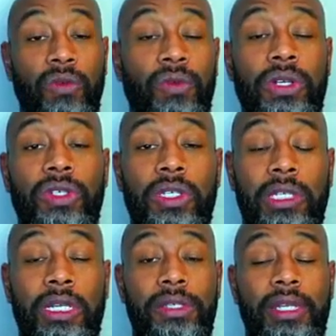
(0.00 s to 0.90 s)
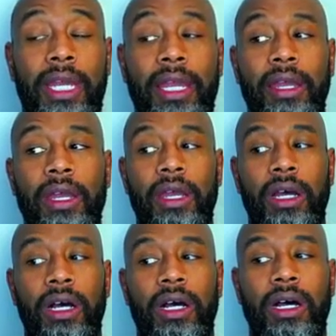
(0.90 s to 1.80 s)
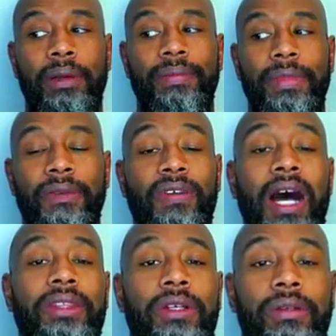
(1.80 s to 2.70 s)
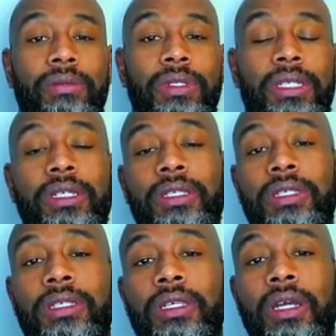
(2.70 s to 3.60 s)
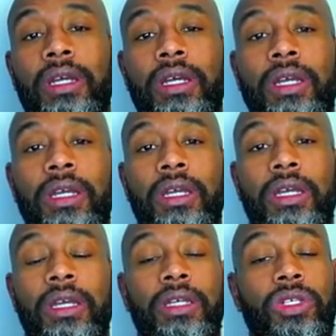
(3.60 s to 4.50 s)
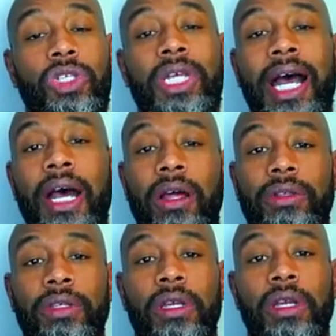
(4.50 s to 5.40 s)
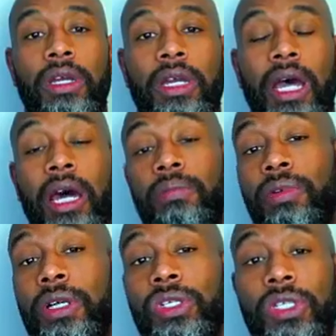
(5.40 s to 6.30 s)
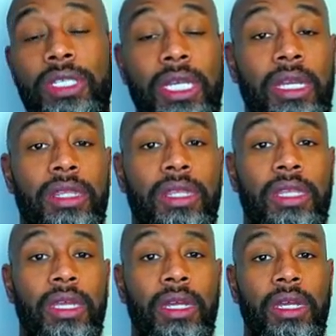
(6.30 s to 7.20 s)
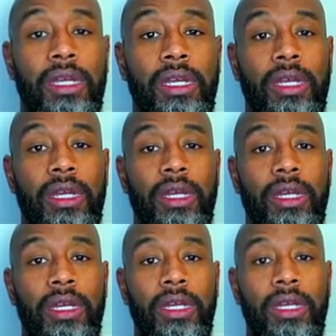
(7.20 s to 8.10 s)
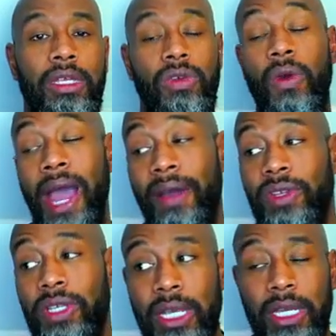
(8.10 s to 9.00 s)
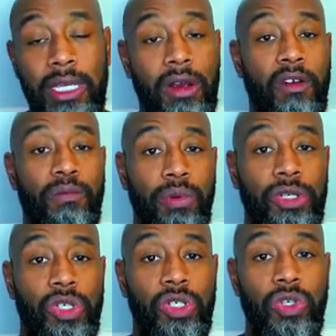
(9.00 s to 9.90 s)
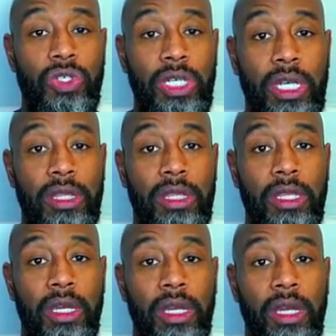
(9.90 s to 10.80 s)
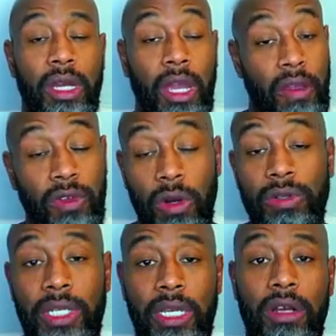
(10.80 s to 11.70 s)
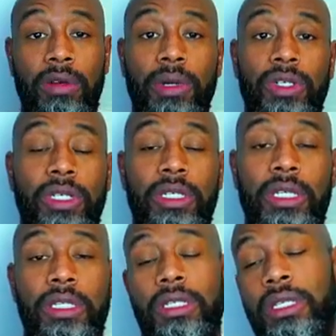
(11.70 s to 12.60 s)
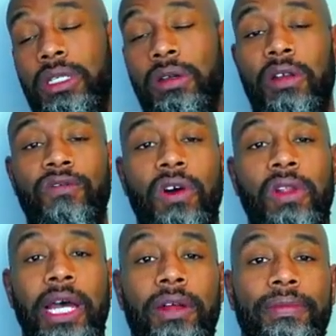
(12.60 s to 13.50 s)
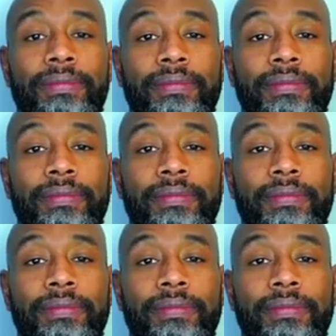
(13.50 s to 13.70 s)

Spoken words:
for instance, let's say father teaches his child how to brush your teeth. You have to take care of brushing your teeth. If you don't take care of brushing your teeth are going to fall out.